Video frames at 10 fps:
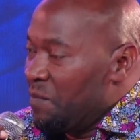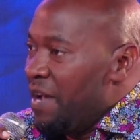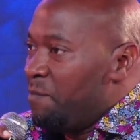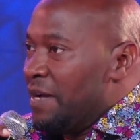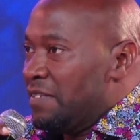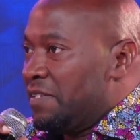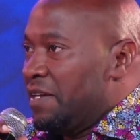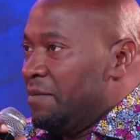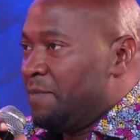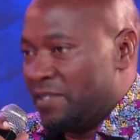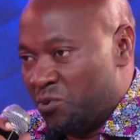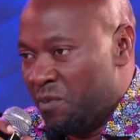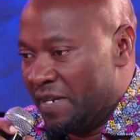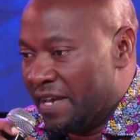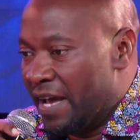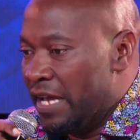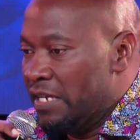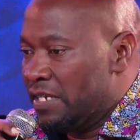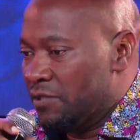my pastor, Pastor Robert Kayanji.